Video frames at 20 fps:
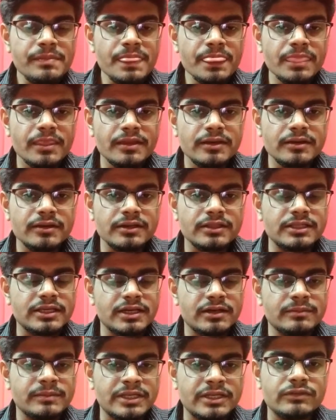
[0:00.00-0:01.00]

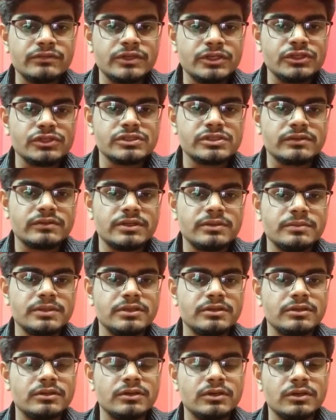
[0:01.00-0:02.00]
There are many videos
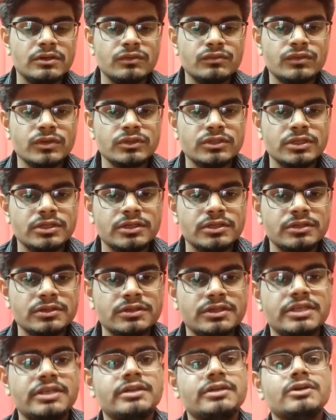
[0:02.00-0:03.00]
available for
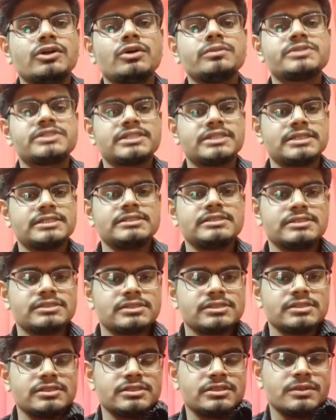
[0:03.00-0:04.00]
the obstacles,
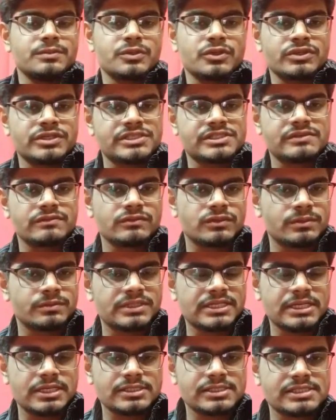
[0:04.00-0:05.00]
the progressive group
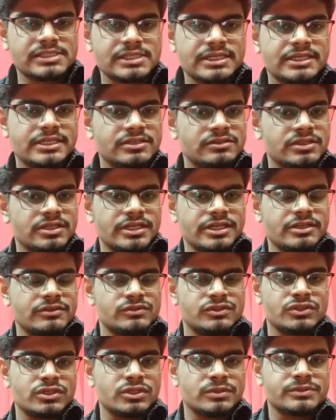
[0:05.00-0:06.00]
tasks and
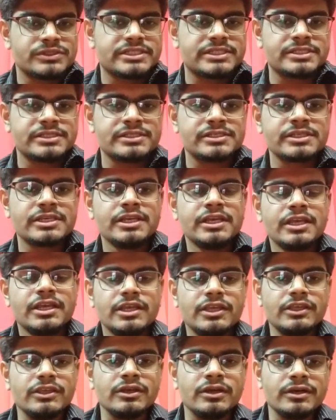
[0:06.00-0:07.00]
individual obstacles.
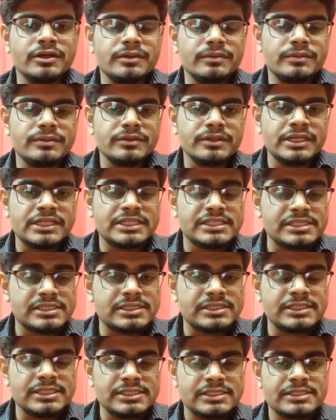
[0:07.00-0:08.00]
It
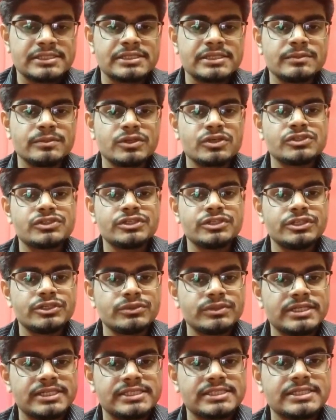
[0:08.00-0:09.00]
is necessary because you need
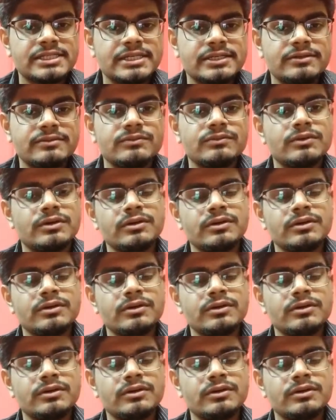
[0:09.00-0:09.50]
to understand